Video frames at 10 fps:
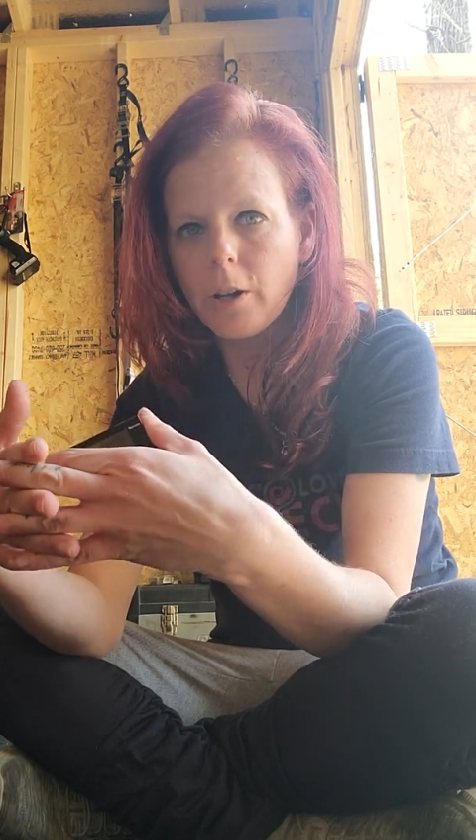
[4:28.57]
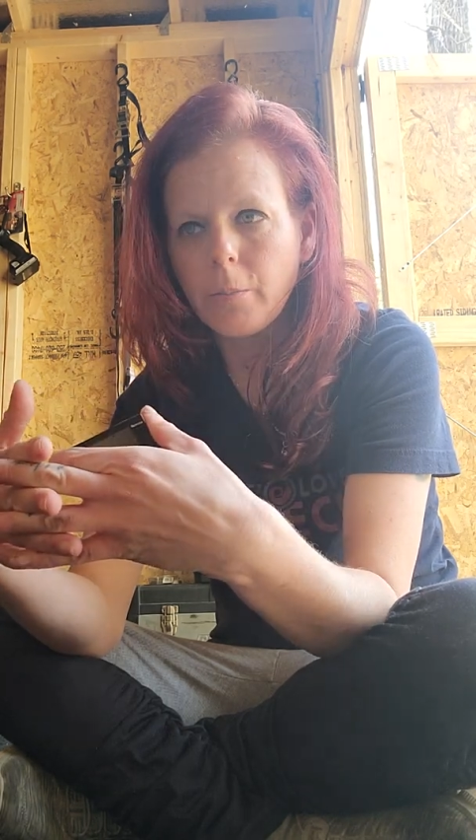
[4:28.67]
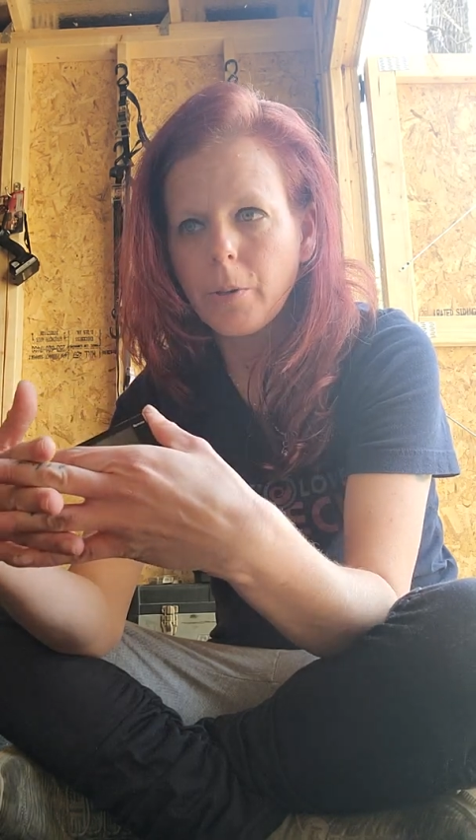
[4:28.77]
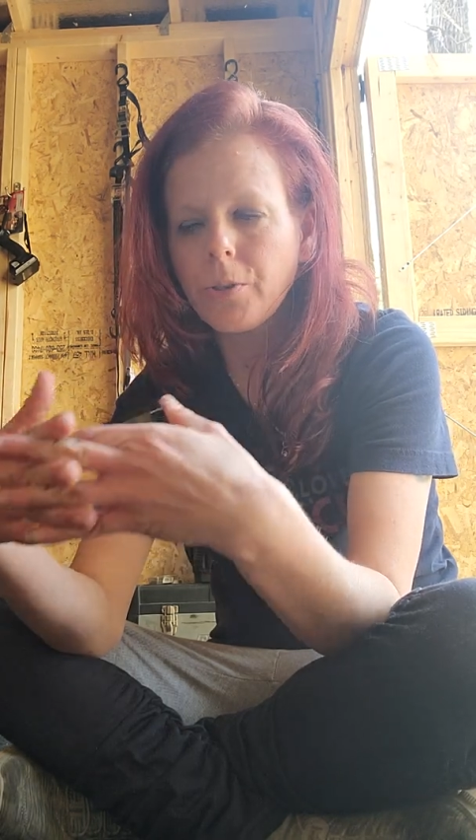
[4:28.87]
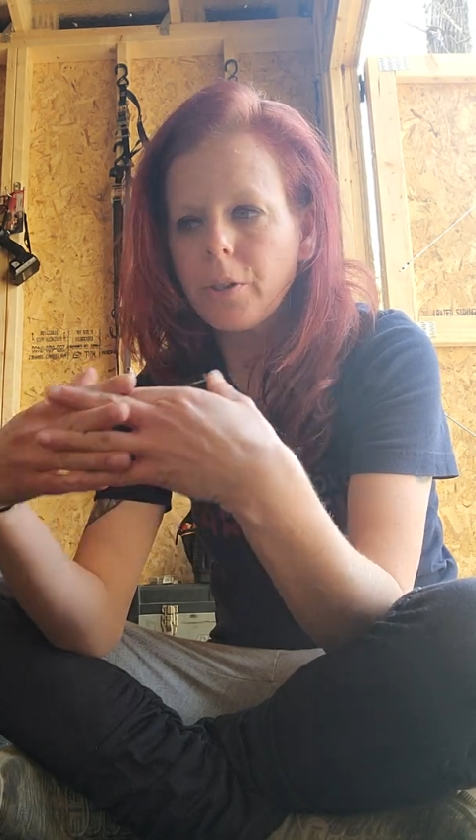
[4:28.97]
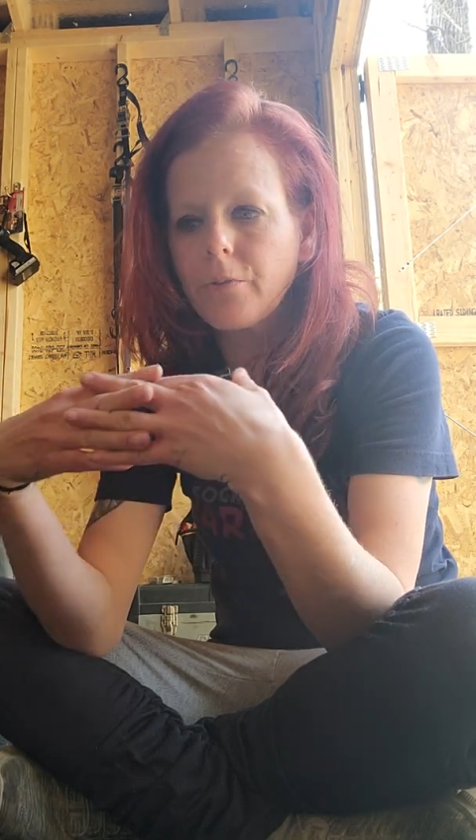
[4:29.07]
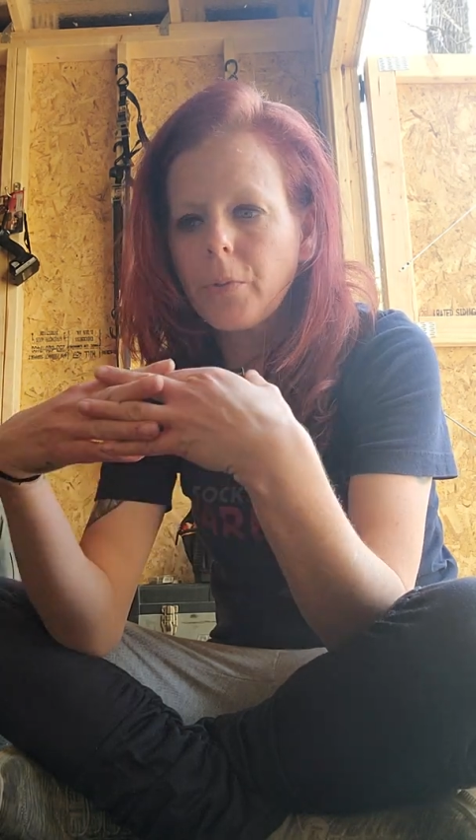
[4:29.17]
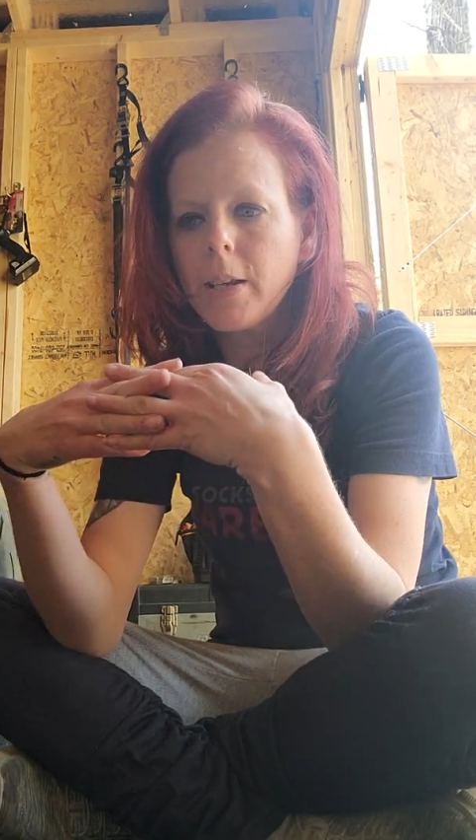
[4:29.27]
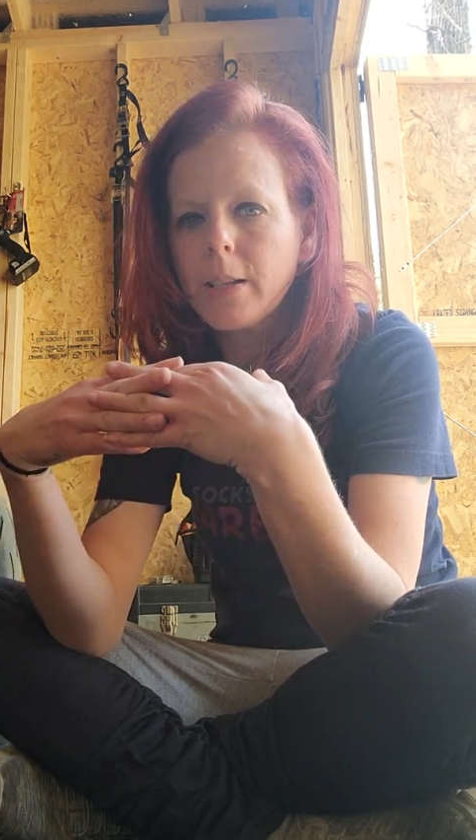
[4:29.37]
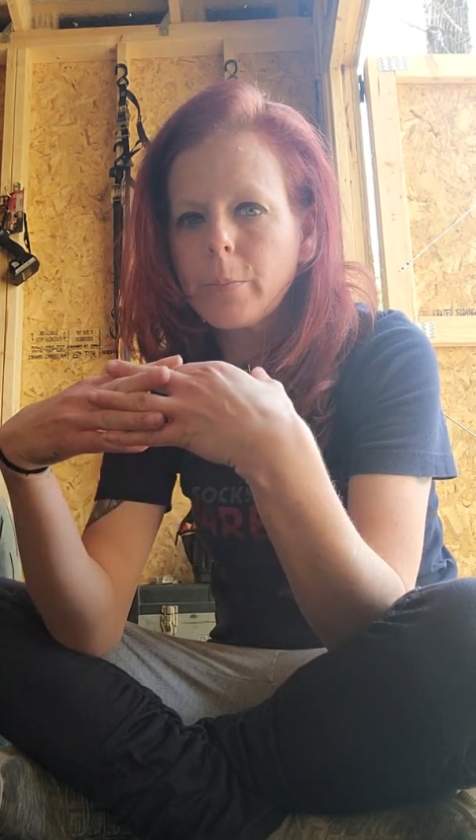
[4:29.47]
posting on
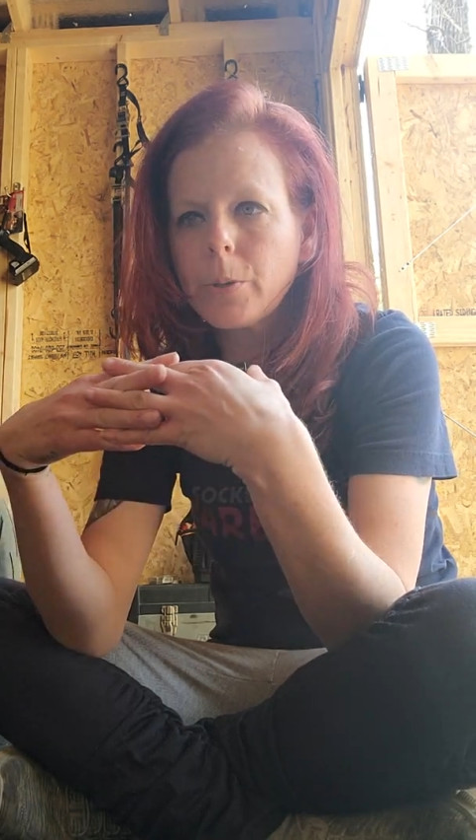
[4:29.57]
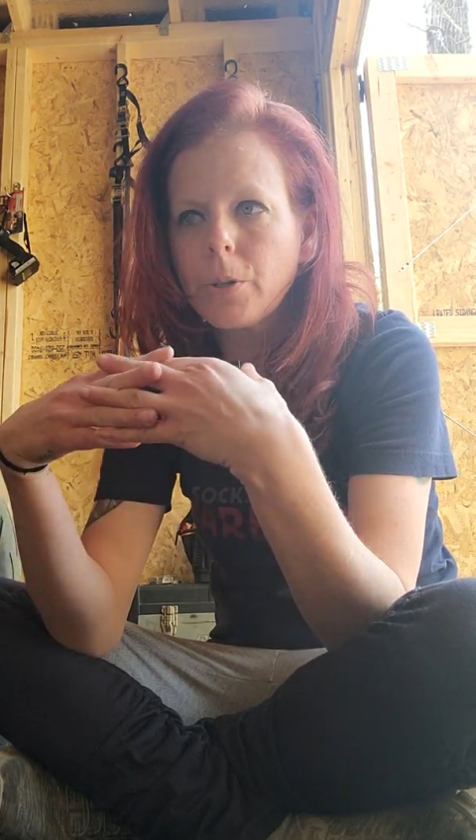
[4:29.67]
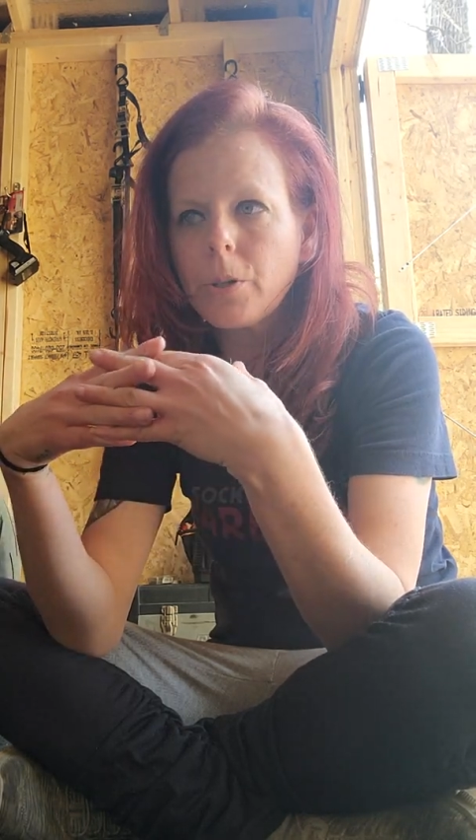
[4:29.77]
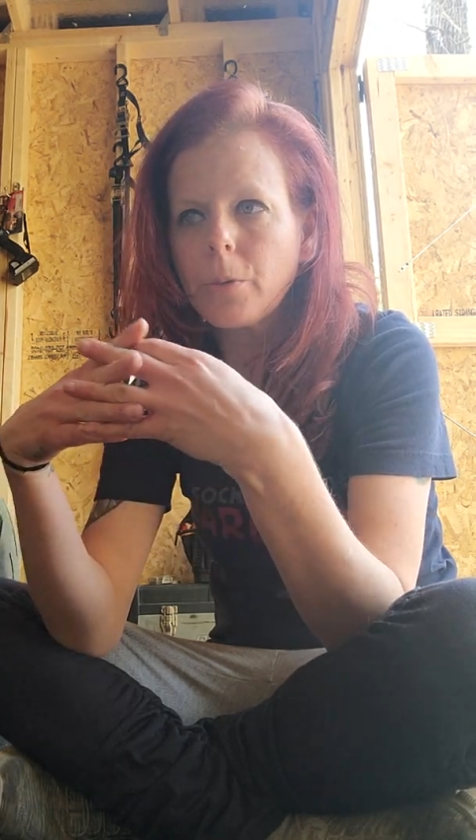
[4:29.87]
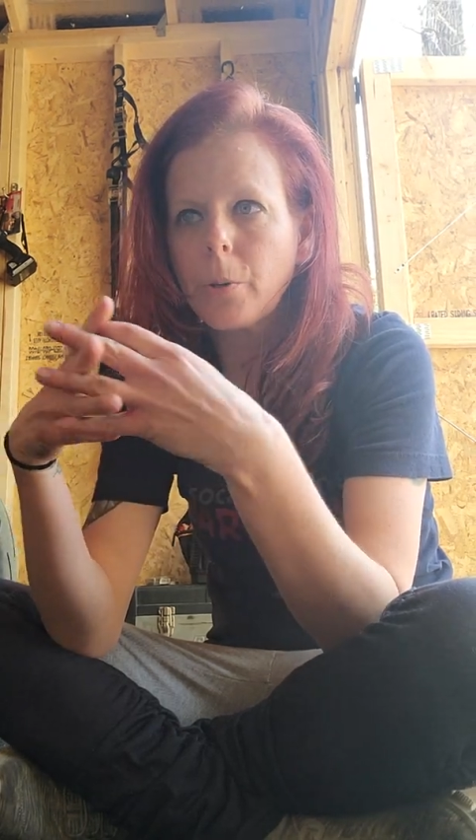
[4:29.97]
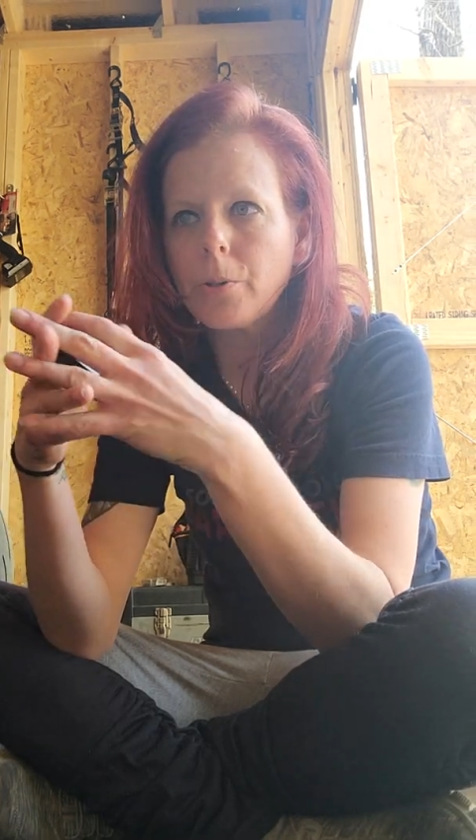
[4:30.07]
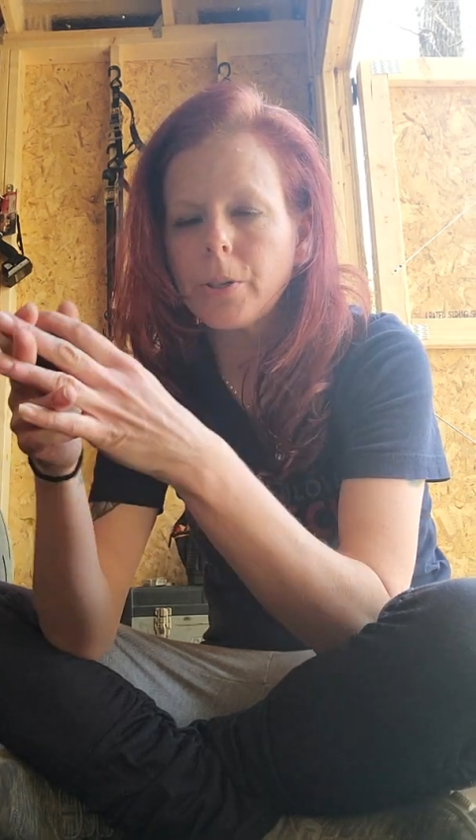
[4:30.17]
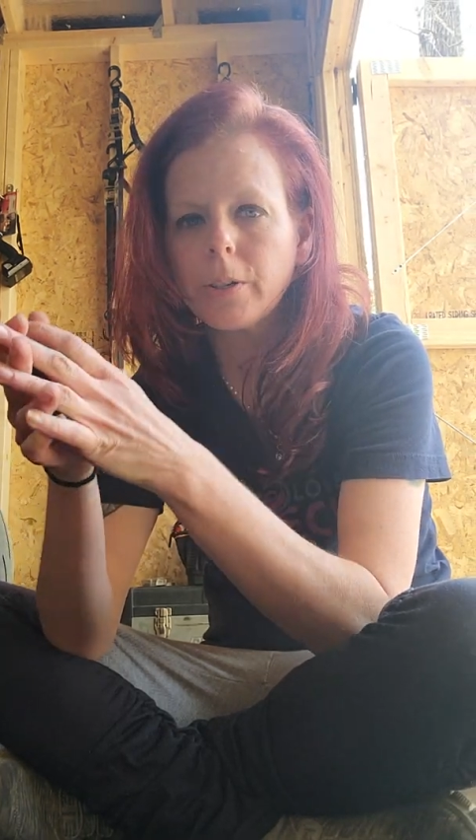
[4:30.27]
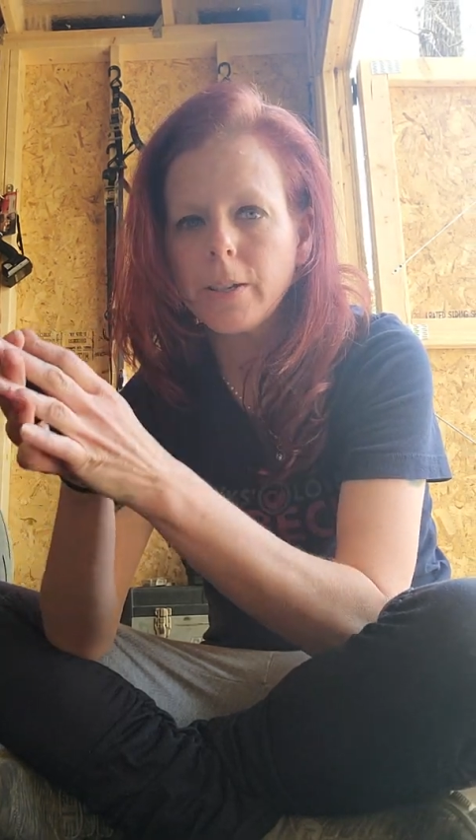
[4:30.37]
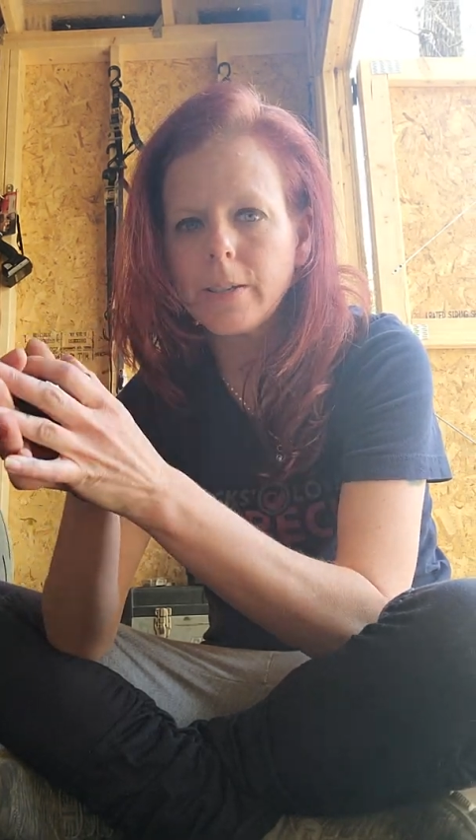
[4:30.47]
Facebook,
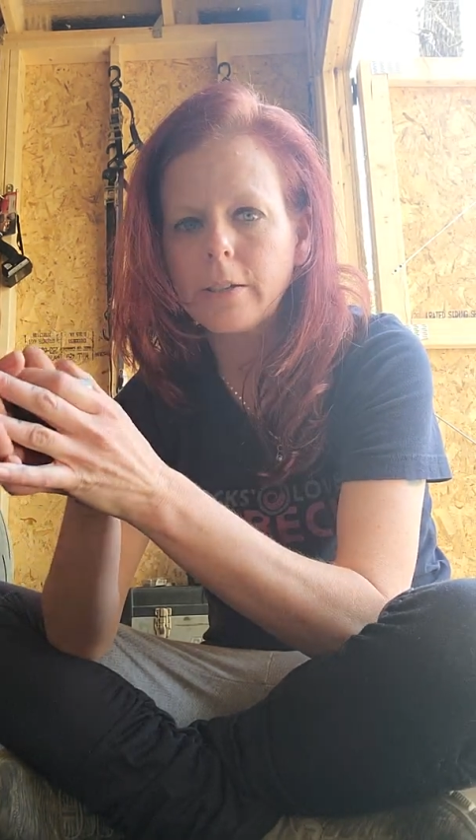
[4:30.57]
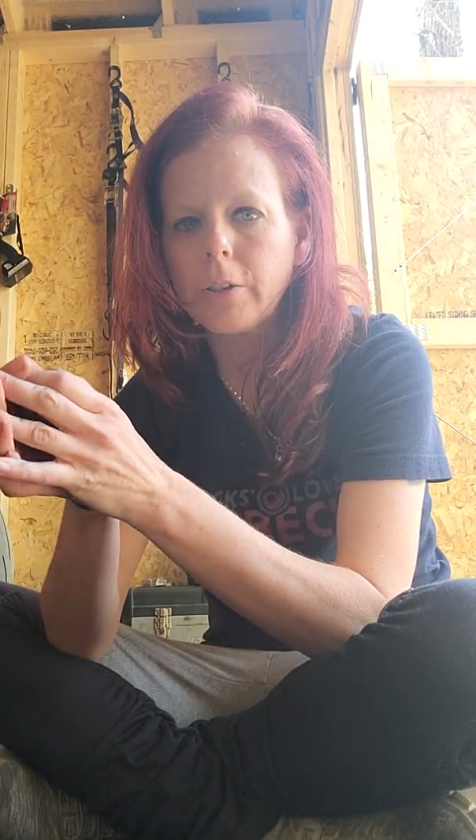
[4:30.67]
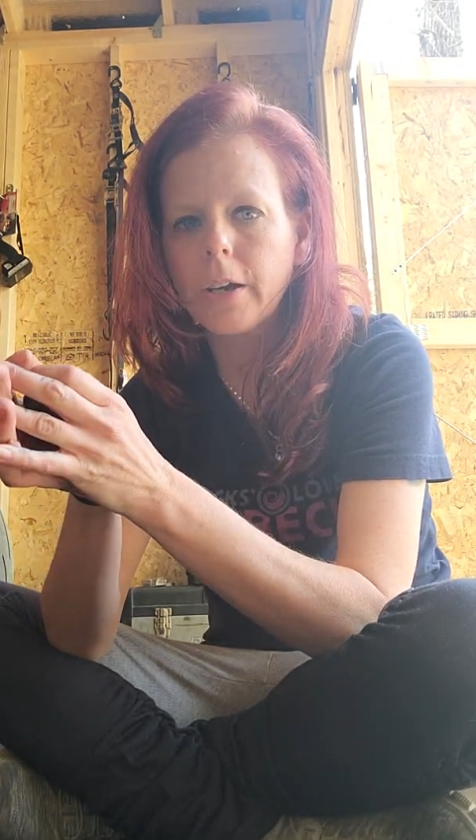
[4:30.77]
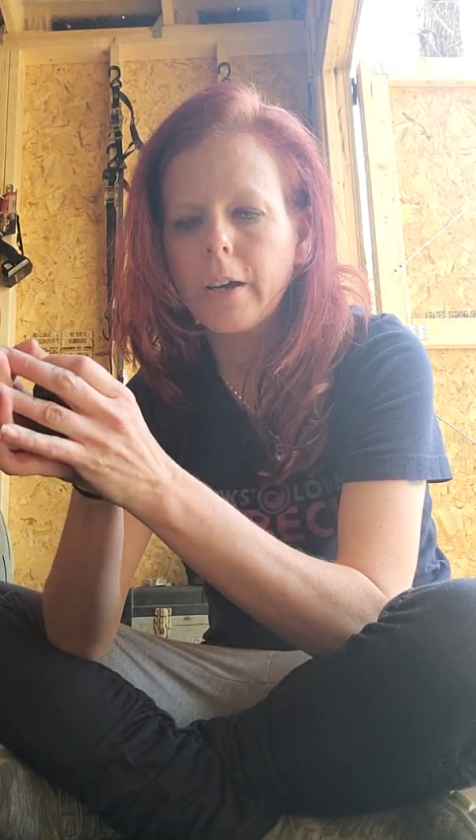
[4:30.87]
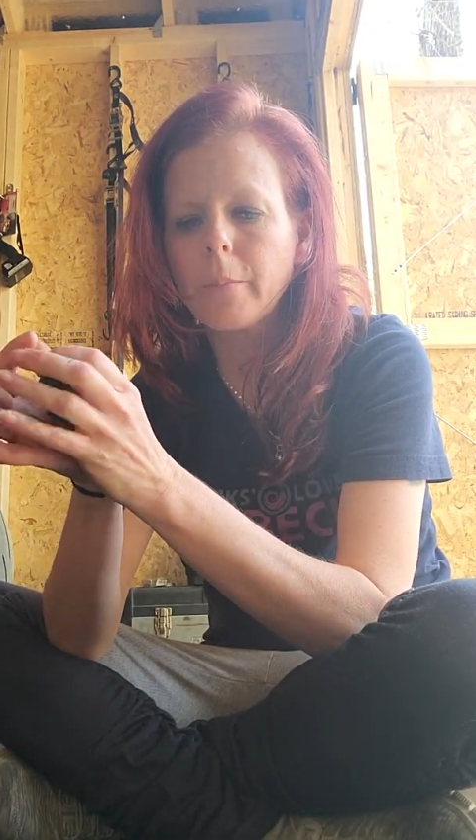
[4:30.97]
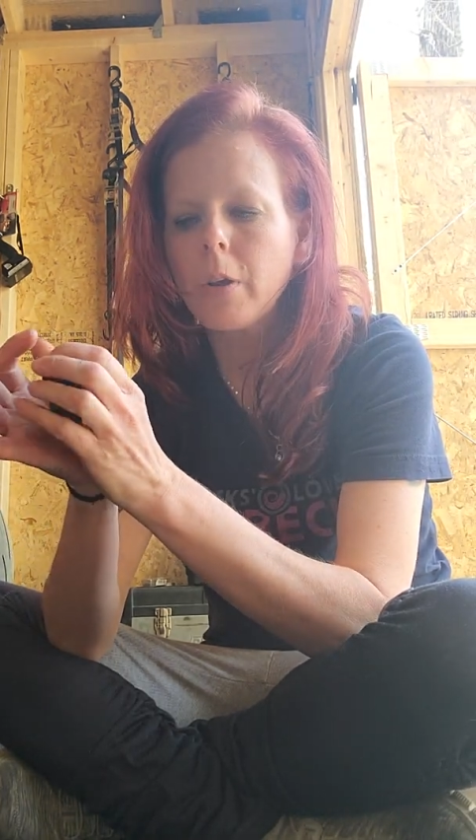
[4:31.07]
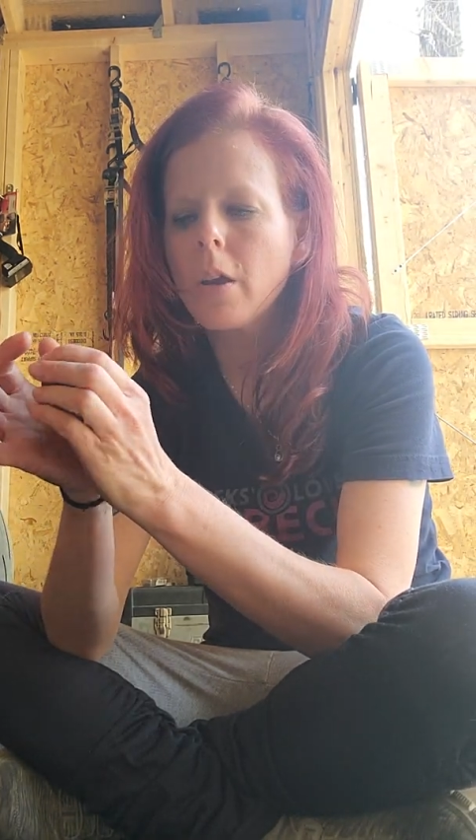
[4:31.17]
posting on Instagram.